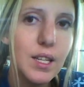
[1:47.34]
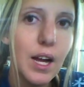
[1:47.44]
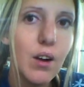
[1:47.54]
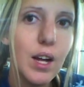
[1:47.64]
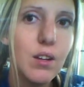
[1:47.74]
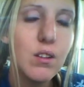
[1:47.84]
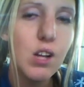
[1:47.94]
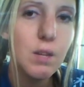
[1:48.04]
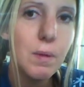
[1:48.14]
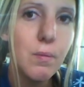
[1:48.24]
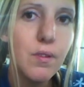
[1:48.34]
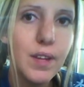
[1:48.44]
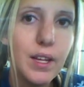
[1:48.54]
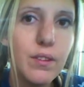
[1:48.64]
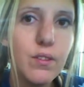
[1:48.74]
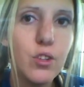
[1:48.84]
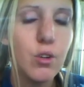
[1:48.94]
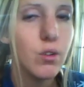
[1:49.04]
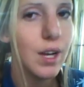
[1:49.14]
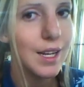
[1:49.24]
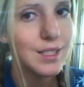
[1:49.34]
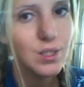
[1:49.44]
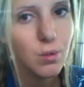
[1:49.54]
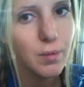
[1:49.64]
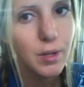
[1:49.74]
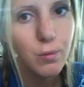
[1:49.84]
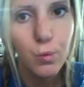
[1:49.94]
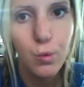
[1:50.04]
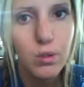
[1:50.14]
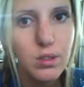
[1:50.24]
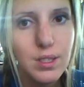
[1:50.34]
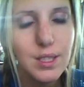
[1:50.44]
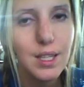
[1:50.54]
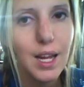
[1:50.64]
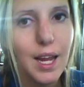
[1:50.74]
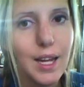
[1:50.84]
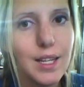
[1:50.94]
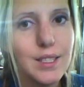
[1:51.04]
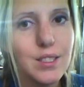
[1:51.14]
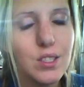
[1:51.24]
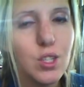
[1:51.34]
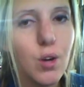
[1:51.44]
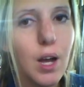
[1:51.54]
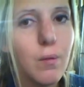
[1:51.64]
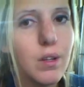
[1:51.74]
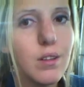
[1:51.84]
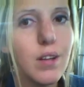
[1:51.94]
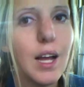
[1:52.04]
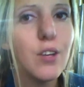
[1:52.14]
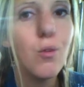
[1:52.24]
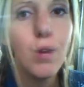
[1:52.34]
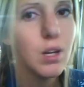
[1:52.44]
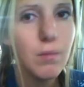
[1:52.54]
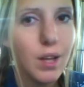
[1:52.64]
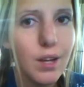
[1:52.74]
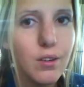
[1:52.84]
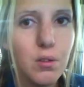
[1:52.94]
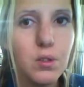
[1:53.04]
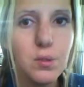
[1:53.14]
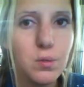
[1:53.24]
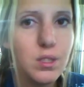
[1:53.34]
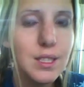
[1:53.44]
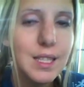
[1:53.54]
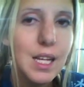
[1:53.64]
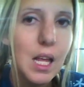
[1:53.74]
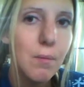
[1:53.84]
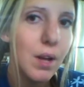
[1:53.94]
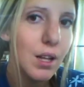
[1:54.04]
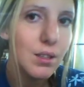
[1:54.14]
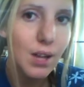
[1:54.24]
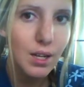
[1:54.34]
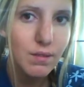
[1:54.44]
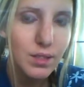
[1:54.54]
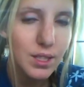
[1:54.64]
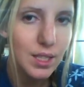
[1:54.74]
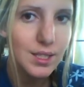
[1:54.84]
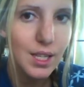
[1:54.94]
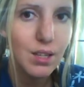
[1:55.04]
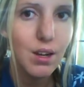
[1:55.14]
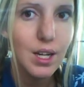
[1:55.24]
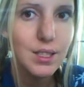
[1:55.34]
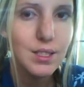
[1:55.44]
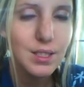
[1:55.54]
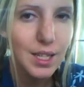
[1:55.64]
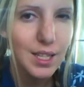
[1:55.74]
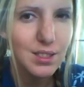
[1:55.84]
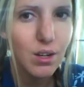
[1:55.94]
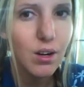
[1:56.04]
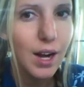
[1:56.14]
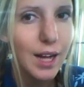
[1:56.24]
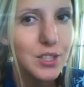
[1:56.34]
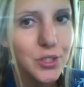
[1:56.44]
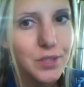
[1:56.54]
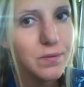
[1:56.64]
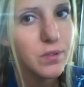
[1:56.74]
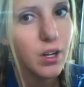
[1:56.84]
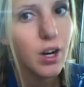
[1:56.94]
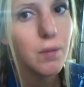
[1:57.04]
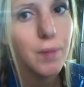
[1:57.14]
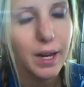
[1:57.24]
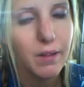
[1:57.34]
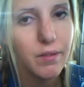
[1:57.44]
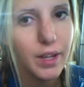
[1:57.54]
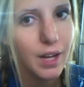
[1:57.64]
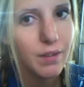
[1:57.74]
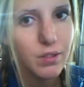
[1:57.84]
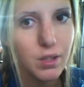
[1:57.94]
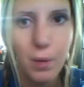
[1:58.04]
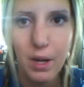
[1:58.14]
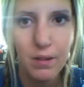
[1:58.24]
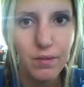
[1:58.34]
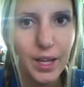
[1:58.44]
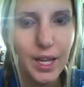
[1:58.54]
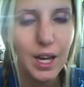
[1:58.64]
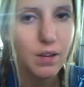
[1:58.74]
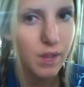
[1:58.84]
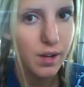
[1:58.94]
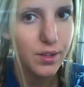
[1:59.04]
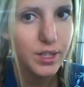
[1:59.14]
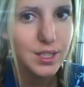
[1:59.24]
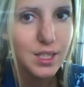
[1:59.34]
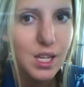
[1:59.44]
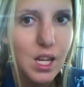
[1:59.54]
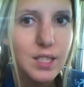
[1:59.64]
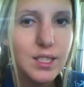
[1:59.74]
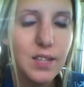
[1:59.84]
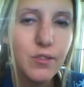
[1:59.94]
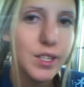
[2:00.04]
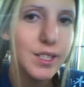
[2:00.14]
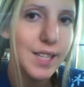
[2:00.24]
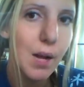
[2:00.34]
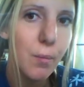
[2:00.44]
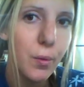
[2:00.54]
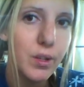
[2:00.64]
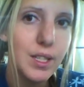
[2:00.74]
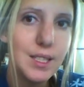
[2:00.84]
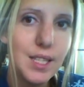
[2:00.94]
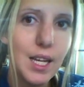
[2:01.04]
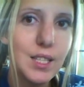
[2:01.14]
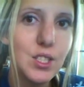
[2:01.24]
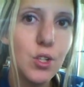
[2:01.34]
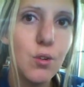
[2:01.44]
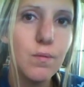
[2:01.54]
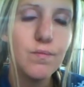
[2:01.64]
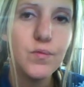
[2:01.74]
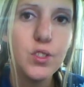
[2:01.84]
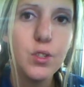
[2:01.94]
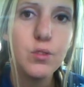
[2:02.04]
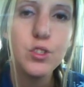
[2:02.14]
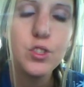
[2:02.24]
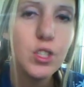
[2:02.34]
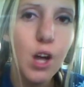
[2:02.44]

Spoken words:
Now, I know a lot of people think, God has so many rules, and, I don't want to be under those rules. But a lot of the things that God states are actually for our benefit and for the benefit of others. Say, for example, he says, you should